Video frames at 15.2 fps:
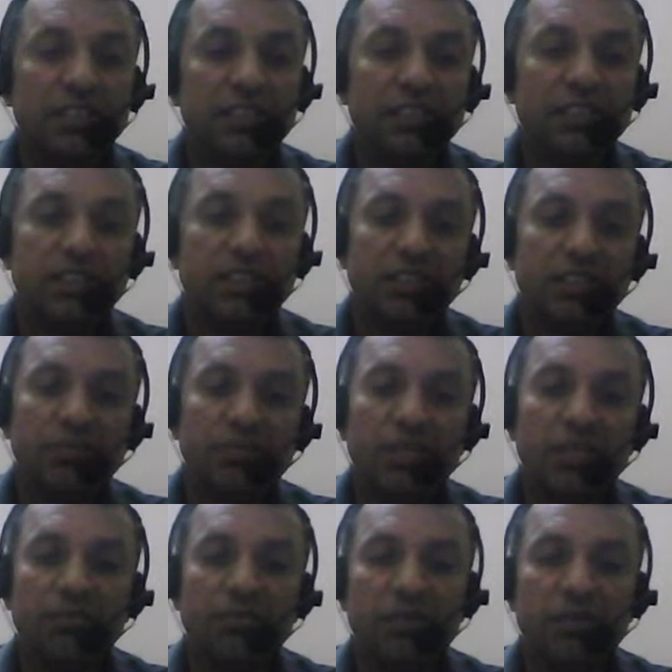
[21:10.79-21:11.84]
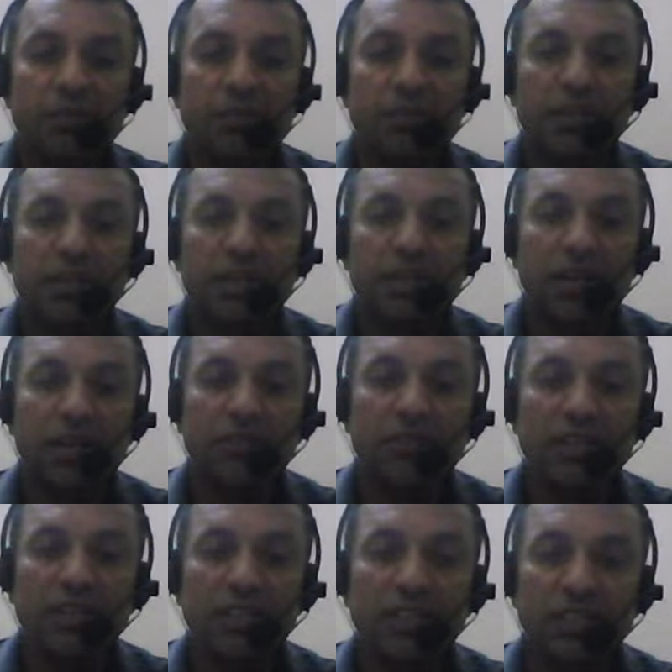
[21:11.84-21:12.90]
a team game depend
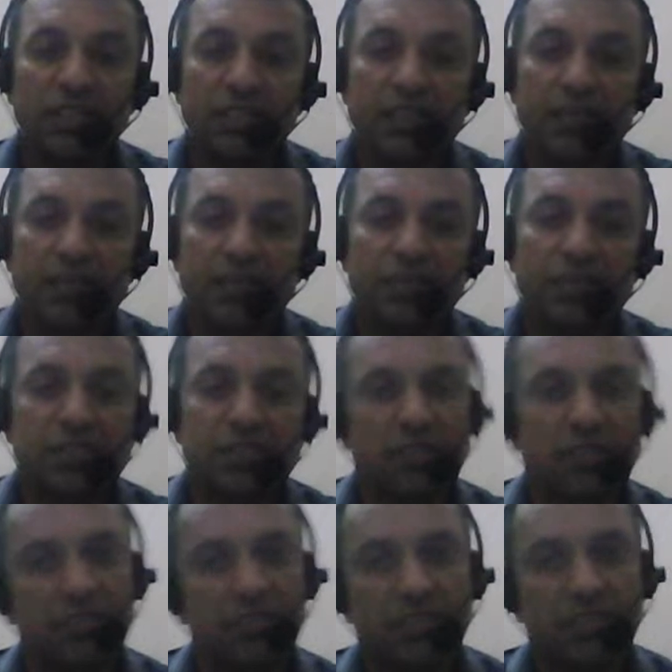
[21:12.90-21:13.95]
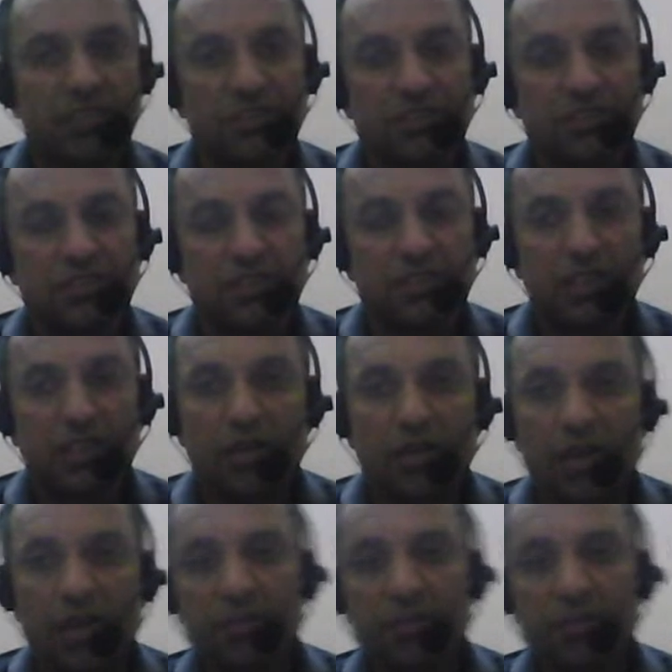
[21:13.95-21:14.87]
heavily on adaptation abilities. I